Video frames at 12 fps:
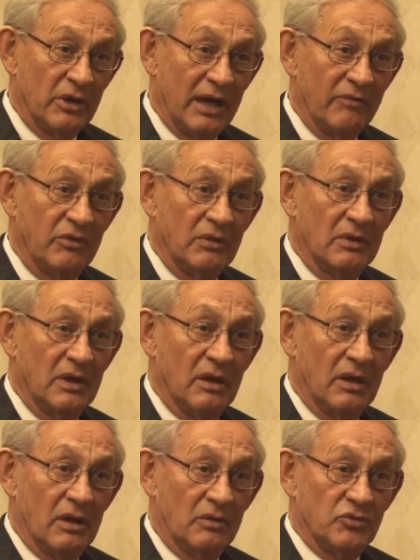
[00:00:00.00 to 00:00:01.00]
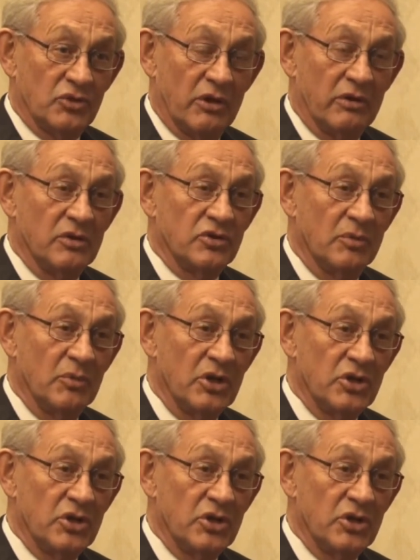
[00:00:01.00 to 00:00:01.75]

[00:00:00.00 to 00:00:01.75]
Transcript: And I've started some